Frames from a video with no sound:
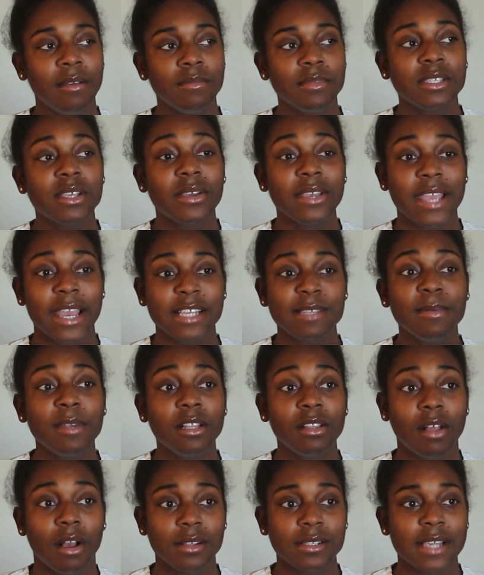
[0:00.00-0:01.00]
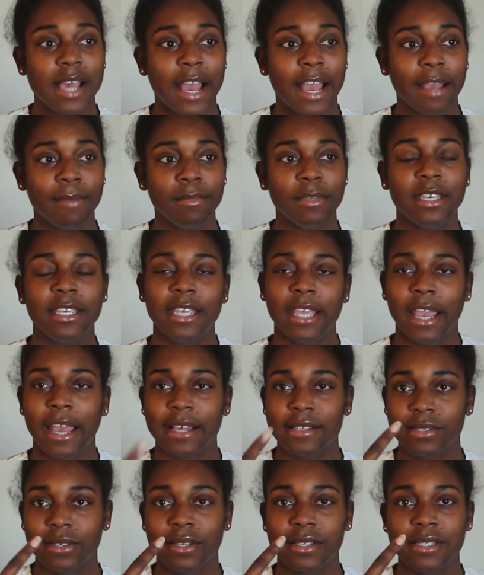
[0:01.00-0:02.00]
So yeah, it's been a long time. Yeah,
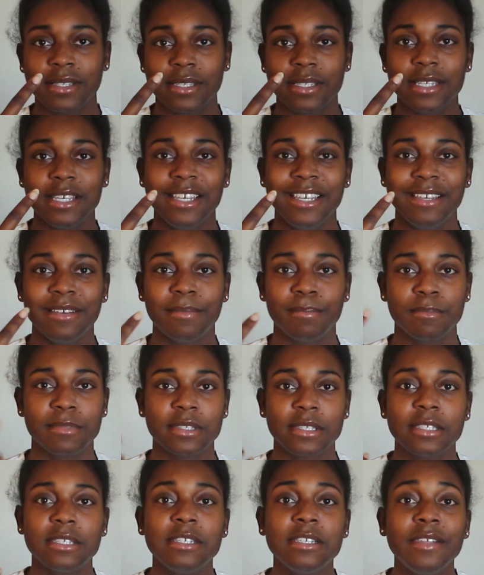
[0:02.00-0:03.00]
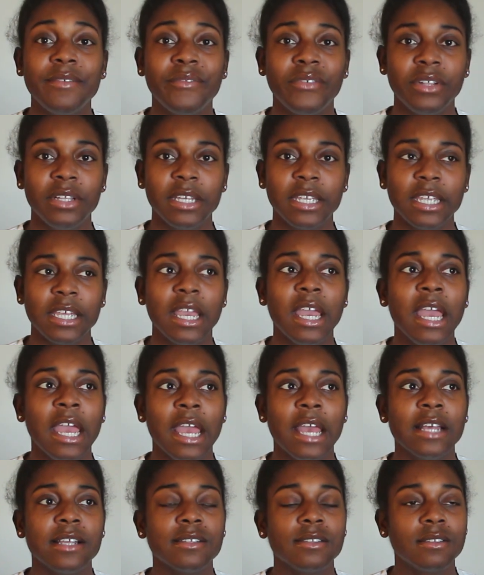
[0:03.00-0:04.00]
as you can see, I'm sniffling,
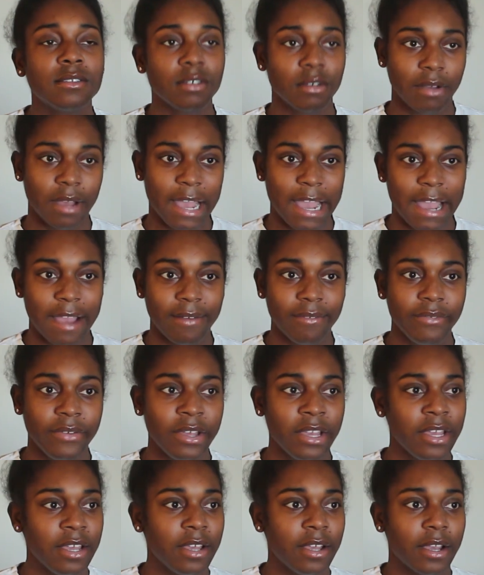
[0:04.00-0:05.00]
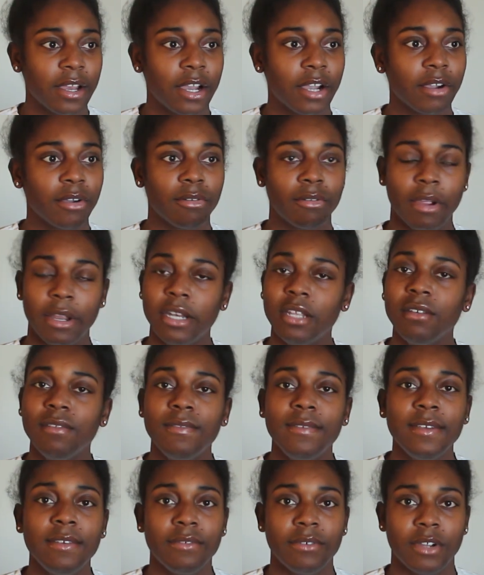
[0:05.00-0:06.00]
still have a running
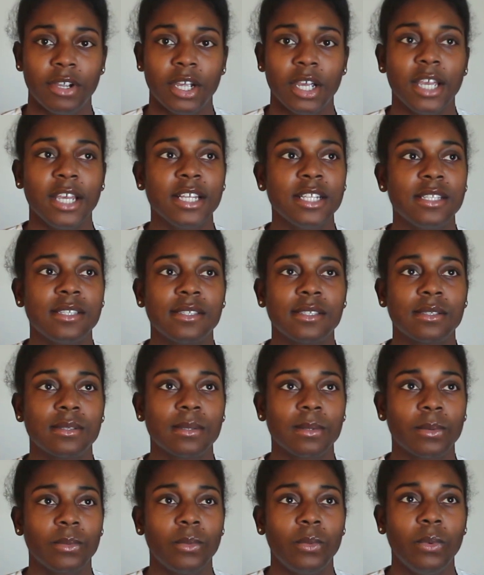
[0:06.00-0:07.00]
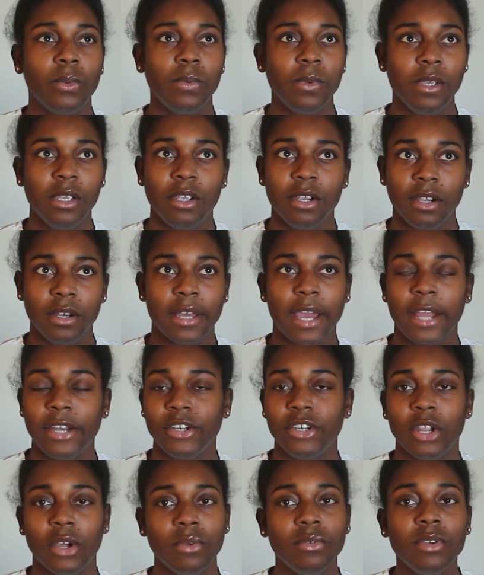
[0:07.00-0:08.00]
fever. It's weird. I
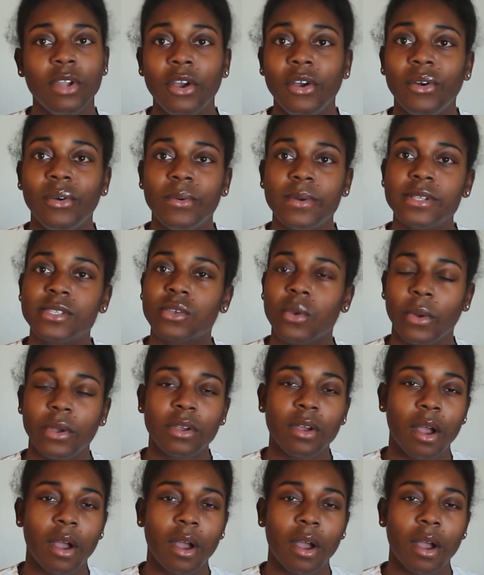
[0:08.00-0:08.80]
don't know what's going